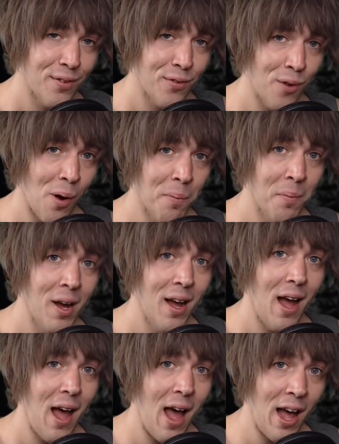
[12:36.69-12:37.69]
from
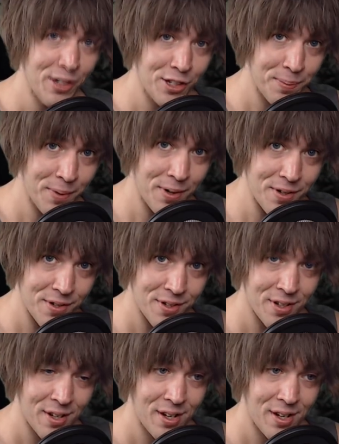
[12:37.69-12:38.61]
Espers.